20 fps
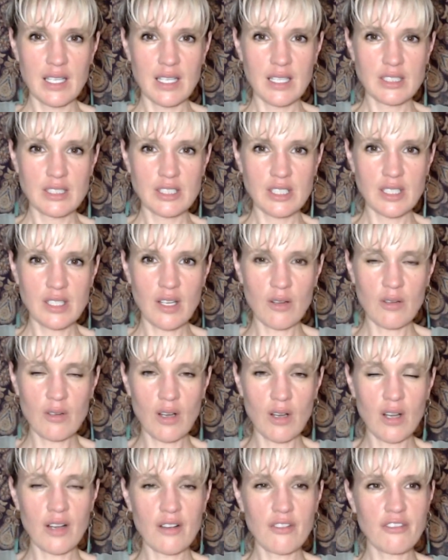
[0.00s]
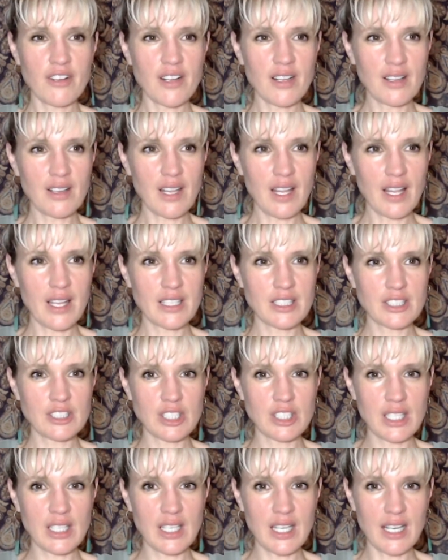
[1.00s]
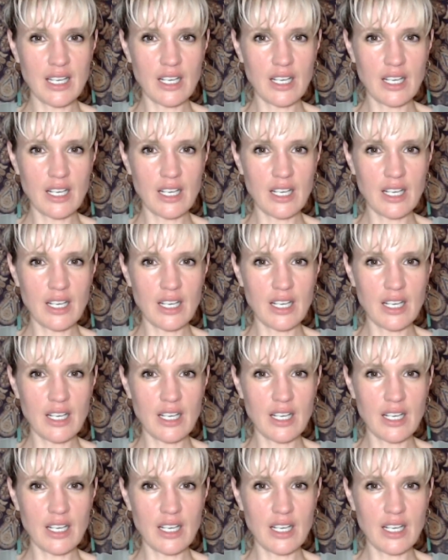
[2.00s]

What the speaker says: she no longer felt like she had a